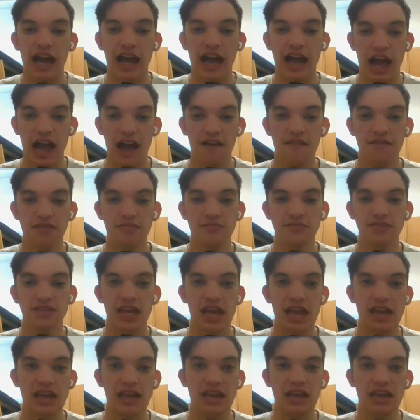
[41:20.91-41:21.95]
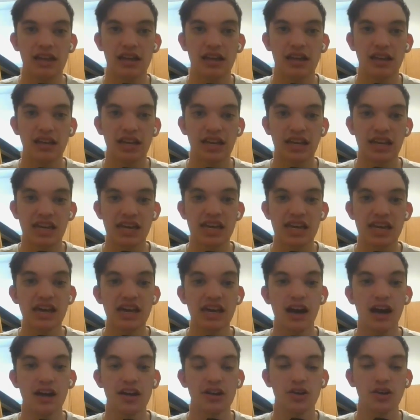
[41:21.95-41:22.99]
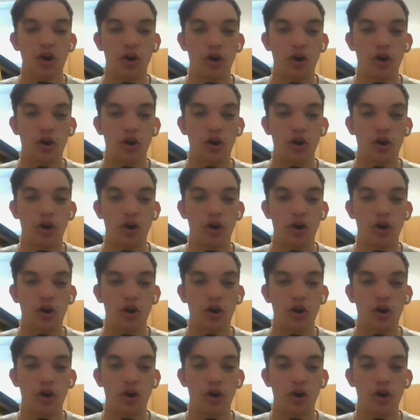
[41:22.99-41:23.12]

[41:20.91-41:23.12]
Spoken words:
I have them taking Keon